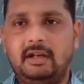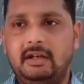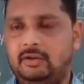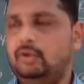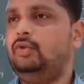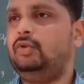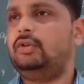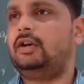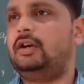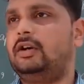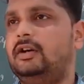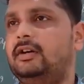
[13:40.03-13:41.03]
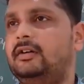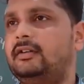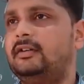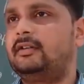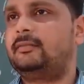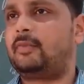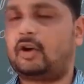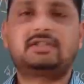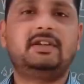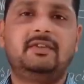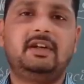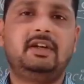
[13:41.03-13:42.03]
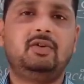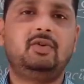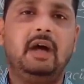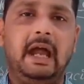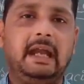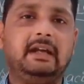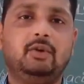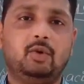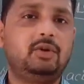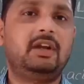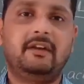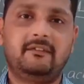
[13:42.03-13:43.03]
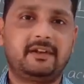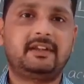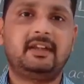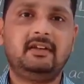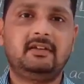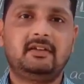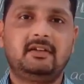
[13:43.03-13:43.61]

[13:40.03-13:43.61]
Do pause the video and note everything.